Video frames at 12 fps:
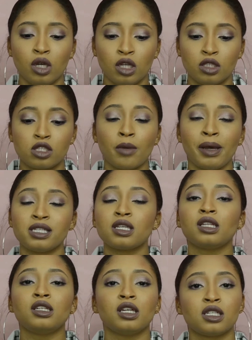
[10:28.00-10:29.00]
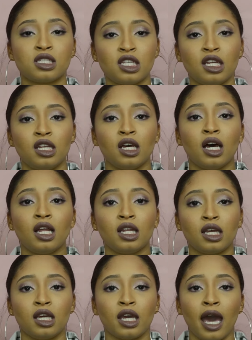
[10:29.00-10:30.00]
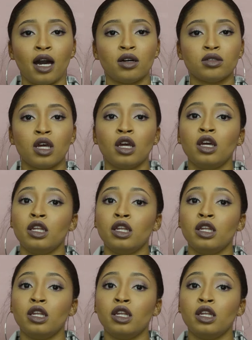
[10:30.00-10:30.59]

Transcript: So basically they'll send a link out.